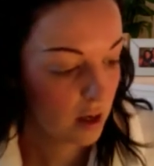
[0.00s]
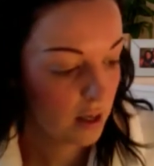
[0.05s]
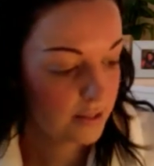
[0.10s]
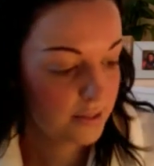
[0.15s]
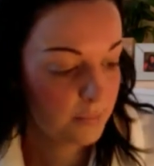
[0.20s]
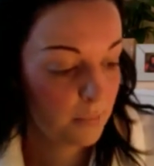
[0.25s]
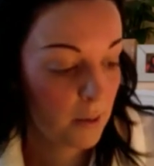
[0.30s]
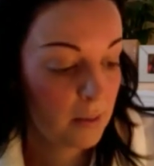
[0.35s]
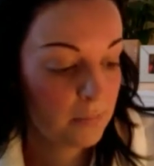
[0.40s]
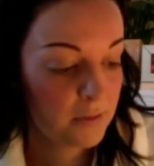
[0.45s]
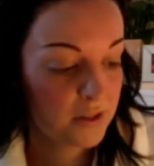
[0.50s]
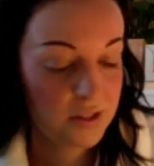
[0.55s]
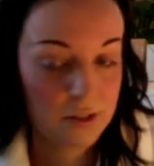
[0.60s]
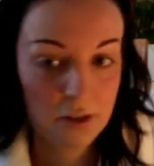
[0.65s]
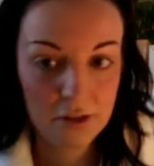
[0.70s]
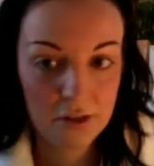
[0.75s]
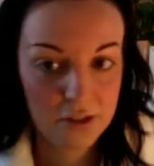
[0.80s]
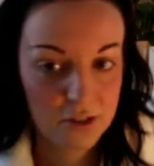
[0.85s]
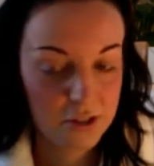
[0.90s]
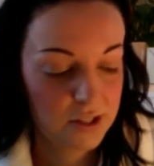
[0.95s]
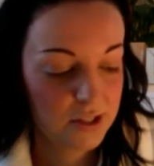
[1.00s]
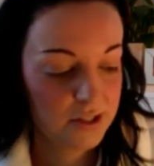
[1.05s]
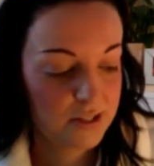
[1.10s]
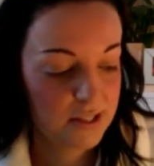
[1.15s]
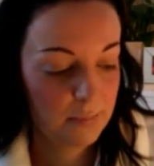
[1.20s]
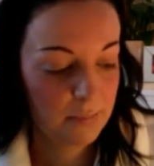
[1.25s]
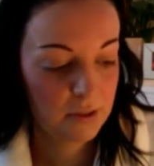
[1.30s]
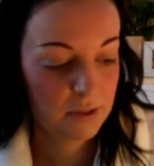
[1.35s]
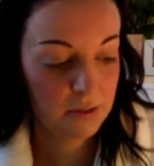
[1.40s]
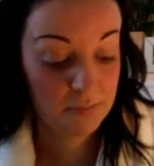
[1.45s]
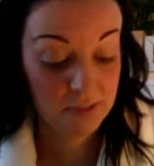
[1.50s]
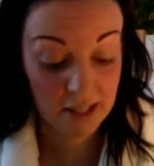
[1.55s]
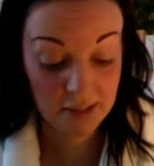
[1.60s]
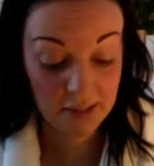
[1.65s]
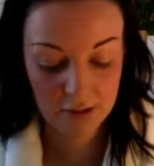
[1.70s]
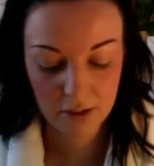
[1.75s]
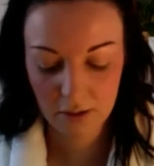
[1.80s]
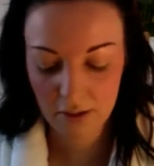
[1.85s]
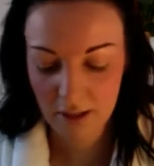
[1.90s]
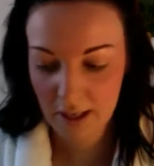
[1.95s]
department stores such as Debenhams,
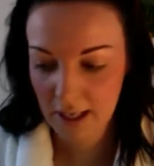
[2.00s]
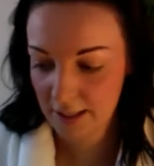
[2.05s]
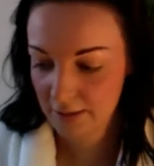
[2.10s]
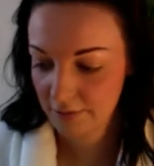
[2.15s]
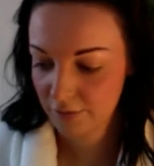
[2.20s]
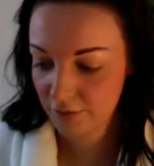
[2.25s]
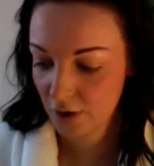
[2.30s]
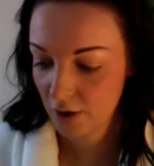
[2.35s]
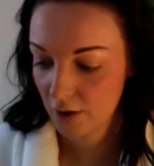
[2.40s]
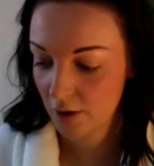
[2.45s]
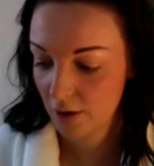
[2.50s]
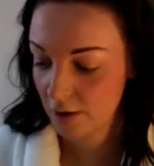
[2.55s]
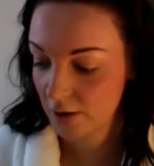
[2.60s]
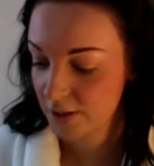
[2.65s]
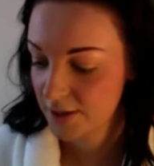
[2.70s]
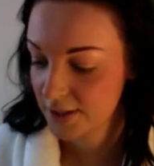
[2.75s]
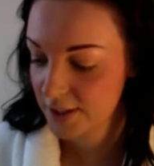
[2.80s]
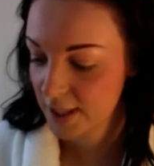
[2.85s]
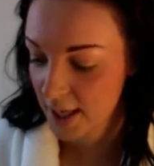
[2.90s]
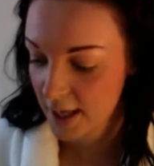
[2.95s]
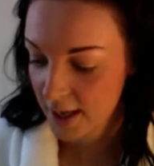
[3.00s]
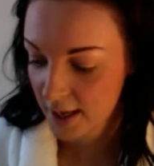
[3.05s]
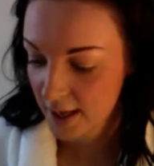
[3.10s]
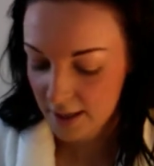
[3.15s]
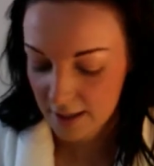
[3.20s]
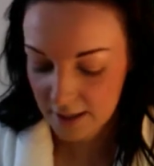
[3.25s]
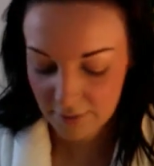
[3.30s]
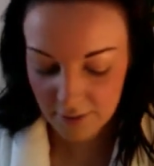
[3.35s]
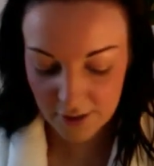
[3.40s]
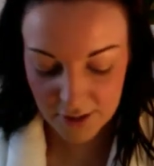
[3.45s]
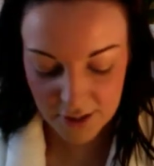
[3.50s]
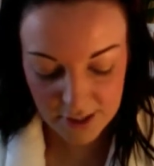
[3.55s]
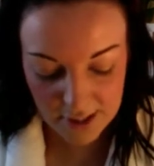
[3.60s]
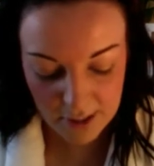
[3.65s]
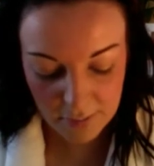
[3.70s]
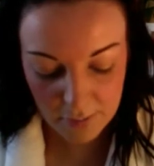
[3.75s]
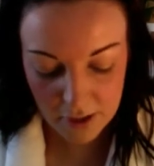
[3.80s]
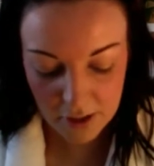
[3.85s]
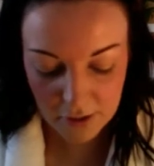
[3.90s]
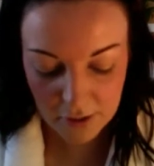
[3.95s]
and online, of course. They've also
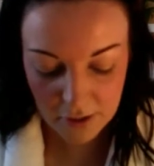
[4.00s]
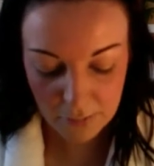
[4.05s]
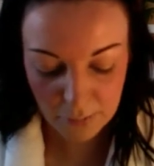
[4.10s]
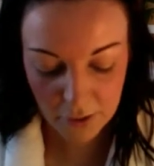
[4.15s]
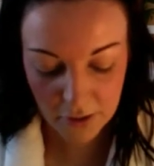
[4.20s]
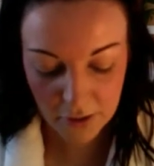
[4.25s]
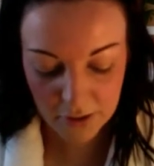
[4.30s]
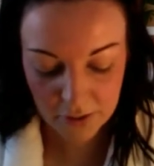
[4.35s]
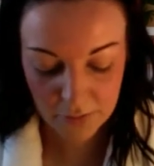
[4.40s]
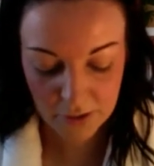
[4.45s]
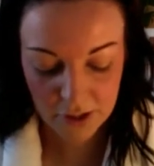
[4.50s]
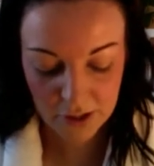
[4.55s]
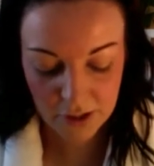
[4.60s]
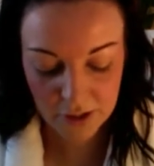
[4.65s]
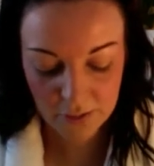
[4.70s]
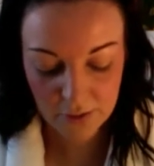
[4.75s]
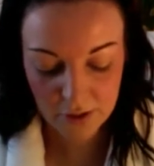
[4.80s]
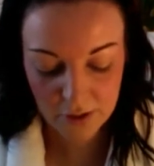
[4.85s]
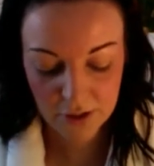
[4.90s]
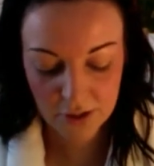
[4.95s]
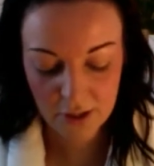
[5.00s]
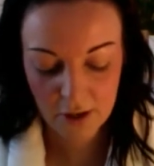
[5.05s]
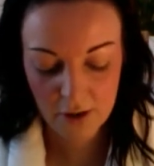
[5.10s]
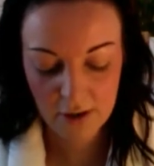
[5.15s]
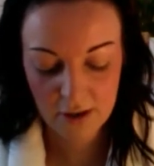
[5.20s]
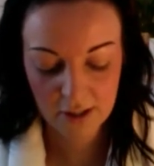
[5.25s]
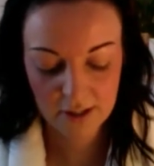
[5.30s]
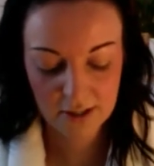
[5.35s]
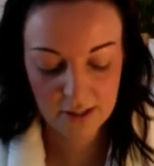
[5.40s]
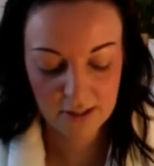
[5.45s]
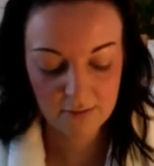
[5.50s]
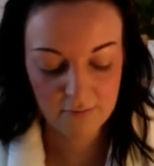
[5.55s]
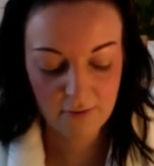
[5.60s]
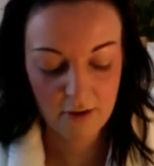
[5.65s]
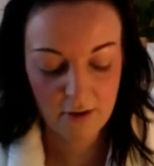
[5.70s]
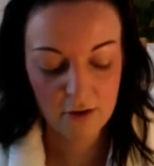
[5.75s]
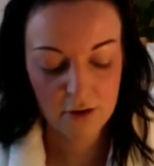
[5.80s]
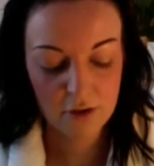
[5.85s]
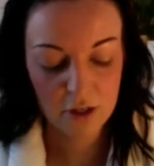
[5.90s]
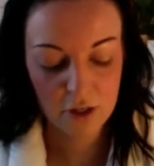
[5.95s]
sent me another product which I just want to show you because it's
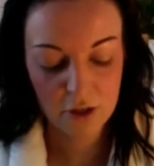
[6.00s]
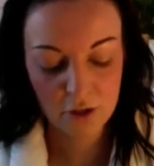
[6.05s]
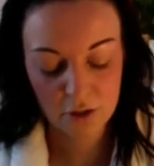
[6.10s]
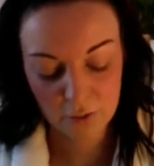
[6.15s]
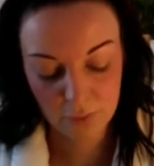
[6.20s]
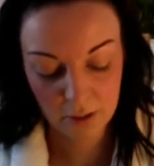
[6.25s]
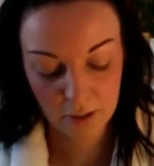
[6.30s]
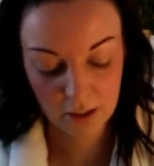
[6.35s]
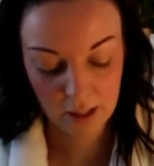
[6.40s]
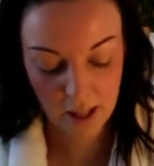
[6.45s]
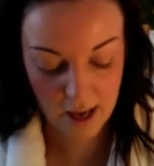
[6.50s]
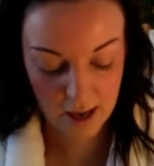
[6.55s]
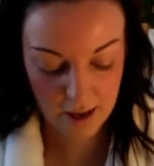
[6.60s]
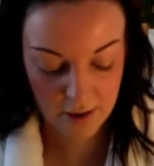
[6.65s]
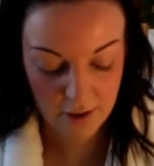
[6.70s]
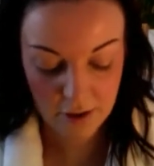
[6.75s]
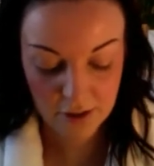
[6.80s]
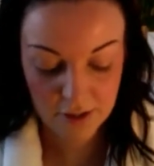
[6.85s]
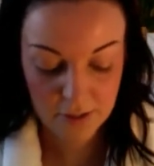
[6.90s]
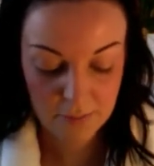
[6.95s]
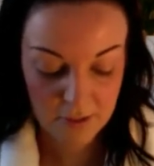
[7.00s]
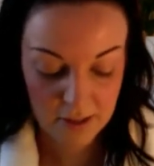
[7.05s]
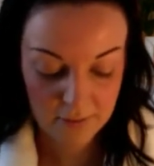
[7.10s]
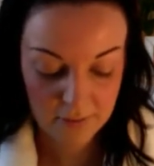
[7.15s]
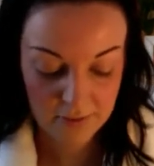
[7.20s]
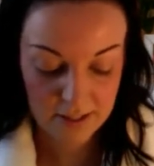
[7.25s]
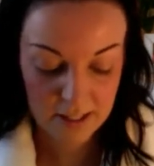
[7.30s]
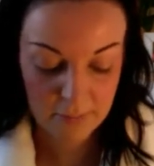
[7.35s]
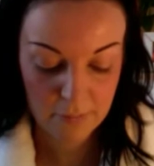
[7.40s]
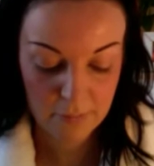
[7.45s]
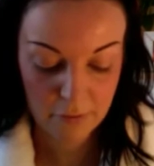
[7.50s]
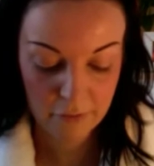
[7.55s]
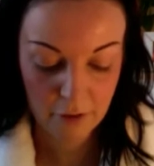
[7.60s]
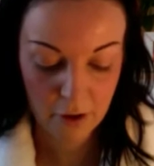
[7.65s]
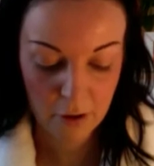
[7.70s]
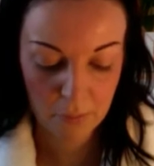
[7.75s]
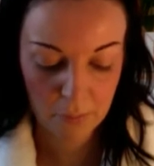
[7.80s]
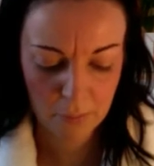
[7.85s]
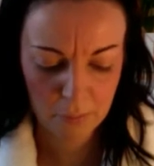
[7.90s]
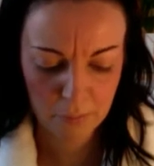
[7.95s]
very unusual, not something I've seen
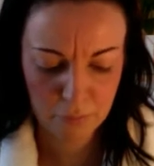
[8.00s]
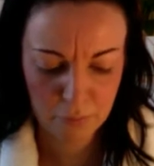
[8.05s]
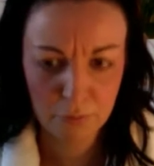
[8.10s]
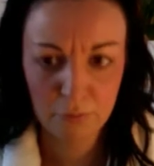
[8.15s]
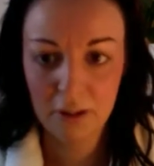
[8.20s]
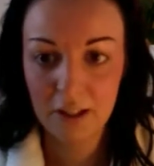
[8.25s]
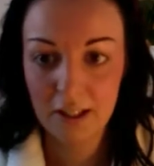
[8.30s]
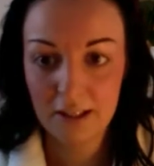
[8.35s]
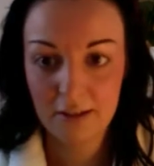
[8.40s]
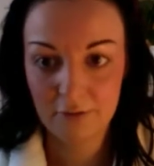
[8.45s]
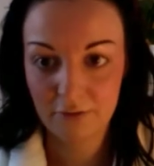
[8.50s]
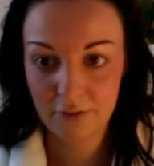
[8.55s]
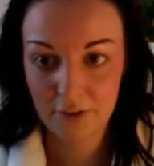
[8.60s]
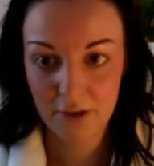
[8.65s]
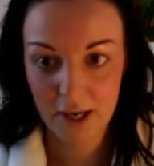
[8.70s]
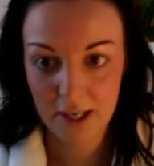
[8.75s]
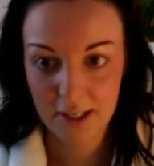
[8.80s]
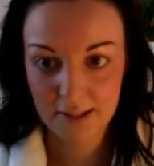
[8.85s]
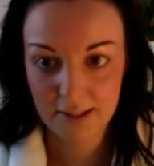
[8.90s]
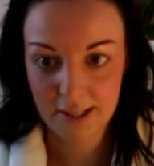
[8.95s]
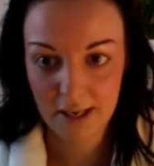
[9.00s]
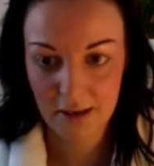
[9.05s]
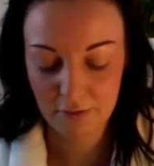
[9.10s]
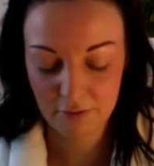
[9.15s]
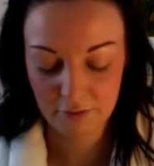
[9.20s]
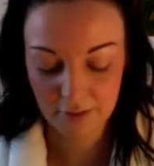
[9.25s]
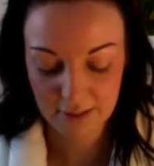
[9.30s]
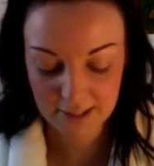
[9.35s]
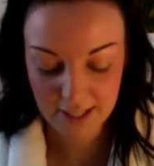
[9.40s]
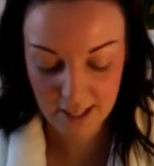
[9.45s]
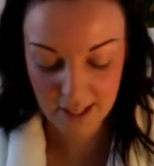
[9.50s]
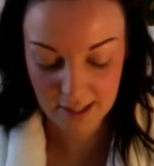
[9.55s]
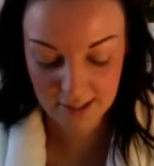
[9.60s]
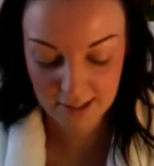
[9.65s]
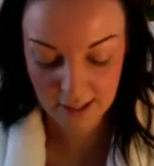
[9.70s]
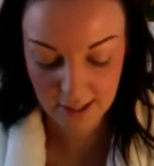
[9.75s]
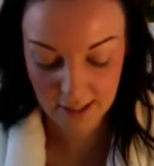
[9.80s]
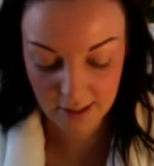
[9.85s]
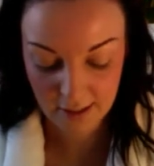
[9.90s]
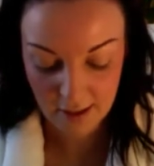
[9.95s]
before, but brilliant for nights out,
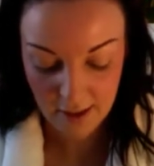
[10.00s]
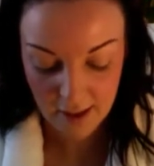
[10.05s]
fantastic.